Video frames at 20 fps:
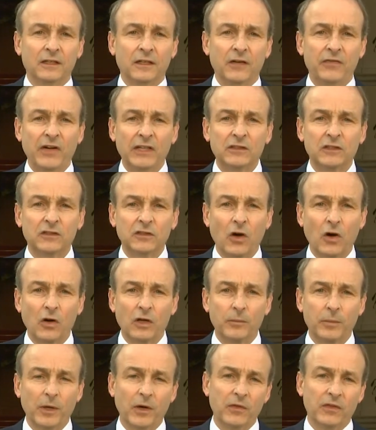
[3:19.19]
I've had to
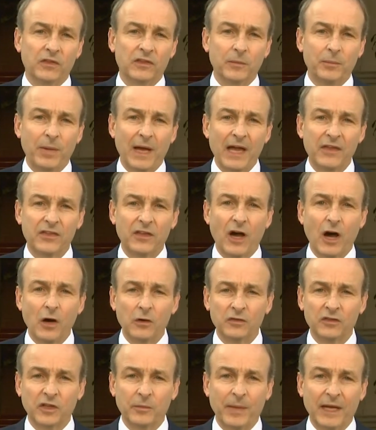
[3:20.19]
talk about the path
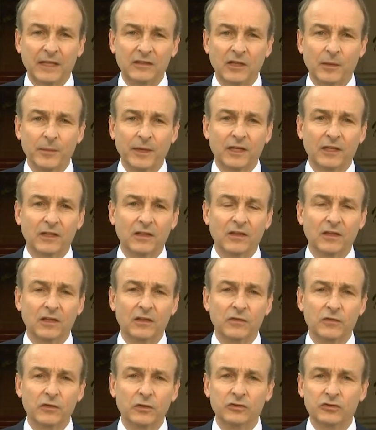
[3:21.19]
out of the pandemic in
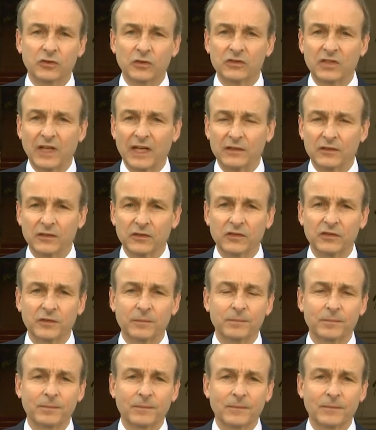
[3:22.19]
the future tense.